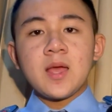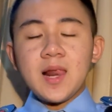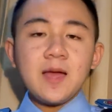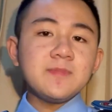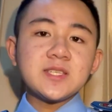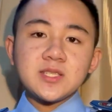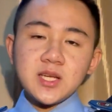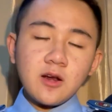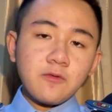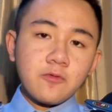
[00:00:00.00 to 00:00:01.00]
Let me
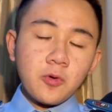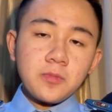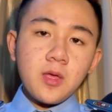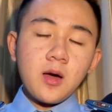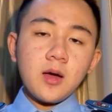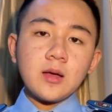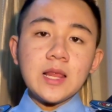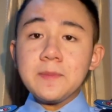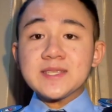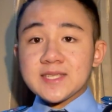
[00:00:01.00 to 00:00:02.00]
start from the
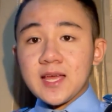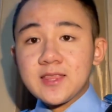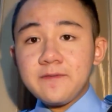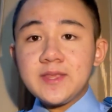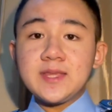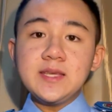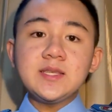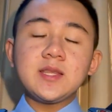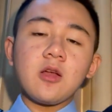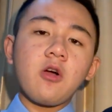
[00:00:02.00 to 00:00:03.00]
limited
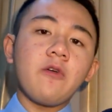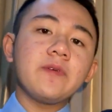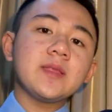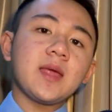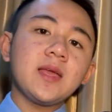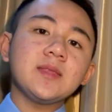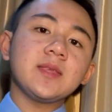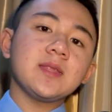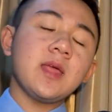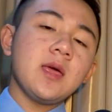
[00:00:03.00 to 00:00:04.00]
activities that
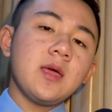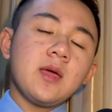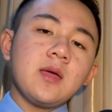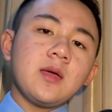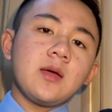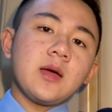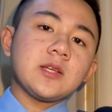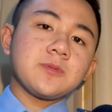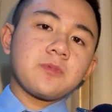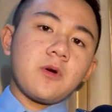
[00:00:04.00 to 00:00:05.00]
COVID-19
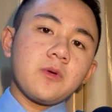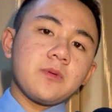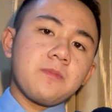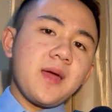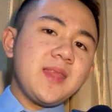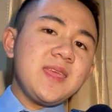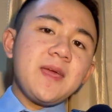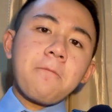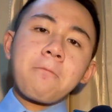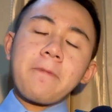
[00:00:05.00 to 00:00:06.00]
has brought many
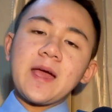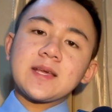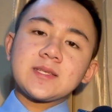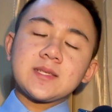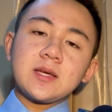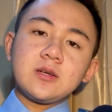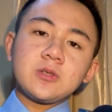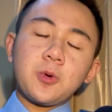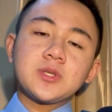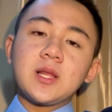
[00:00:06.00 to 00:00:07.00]
impacts
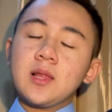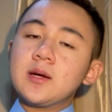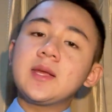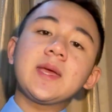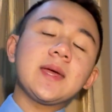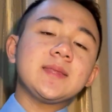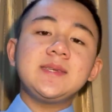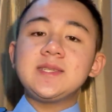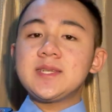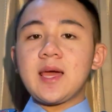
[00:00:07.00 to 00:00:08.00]
towards the learning and
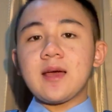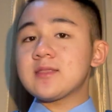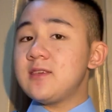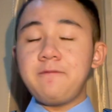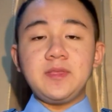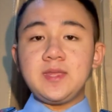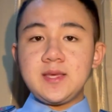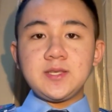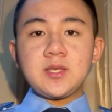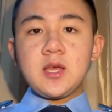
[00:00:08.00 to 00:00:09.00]
teaching
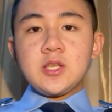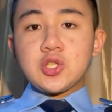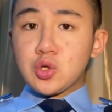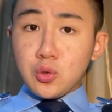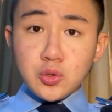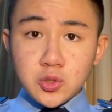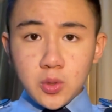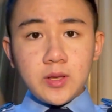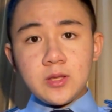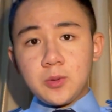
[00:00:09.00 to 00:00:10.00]
activities. Schools
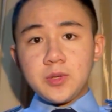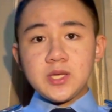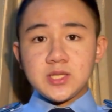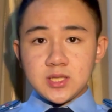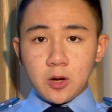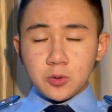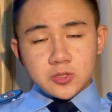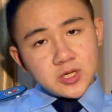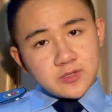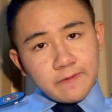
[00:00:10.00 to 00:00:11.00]
throughout Indonesia were
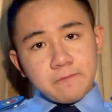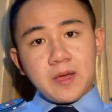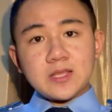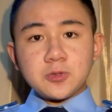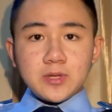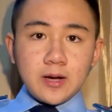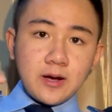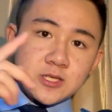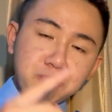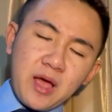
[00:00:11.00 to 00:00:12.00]
transferred back to their
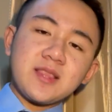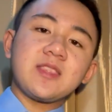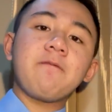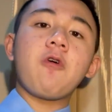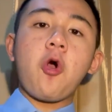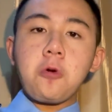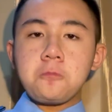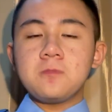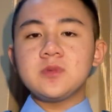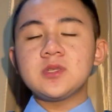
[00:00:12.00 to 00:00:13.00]
respective
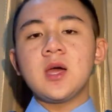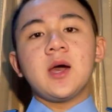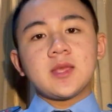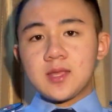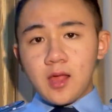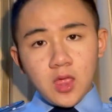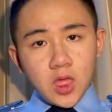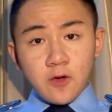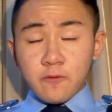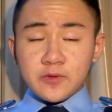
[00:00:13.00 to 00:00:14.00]
homes. The daily
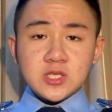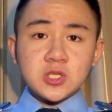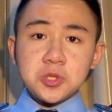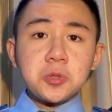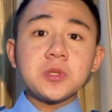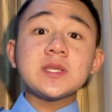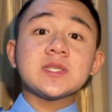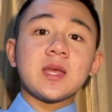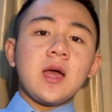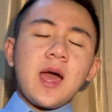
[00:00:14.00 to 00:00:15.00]
life of the
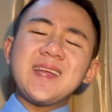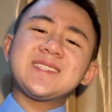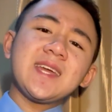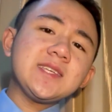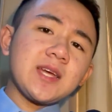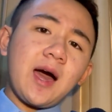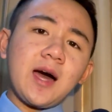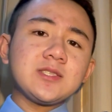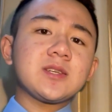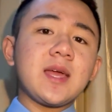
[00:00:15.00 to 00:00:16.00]
students had changed
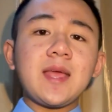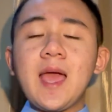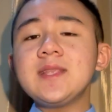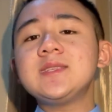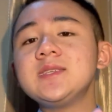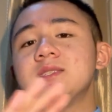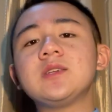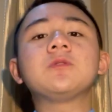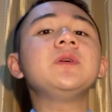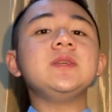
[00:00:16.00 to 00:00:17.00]
180
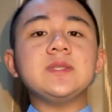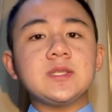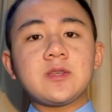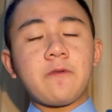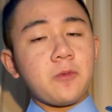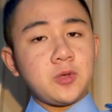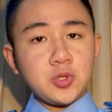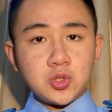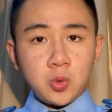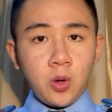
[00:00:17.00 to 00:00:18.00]
degrees from
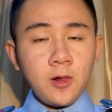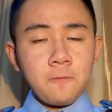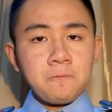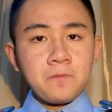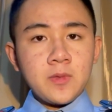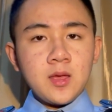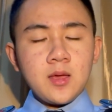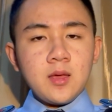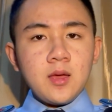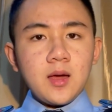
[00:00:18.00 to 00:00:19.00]
usual,
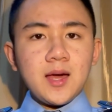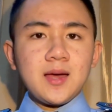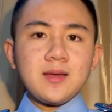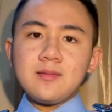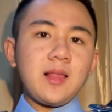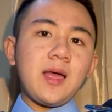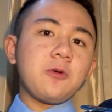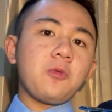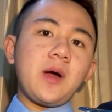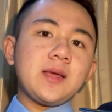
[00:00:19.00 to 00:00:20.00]
and
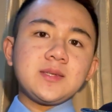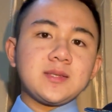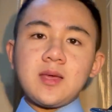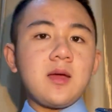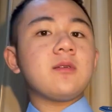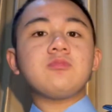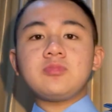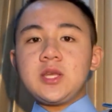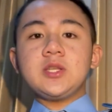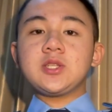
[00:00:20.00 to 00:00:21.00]
likewise their
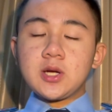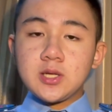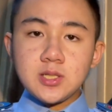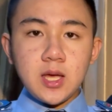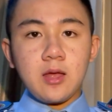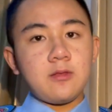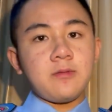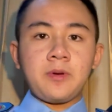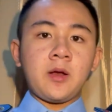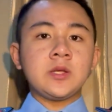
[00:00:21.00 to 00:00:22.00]
teachers
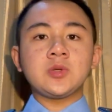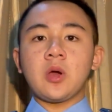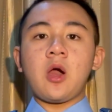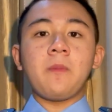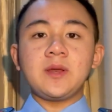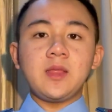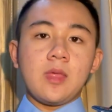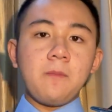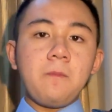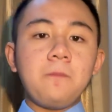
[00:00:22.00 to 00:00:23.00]
and parents who accompanied
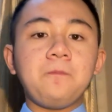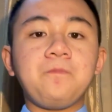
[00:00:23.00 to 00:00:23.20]
them.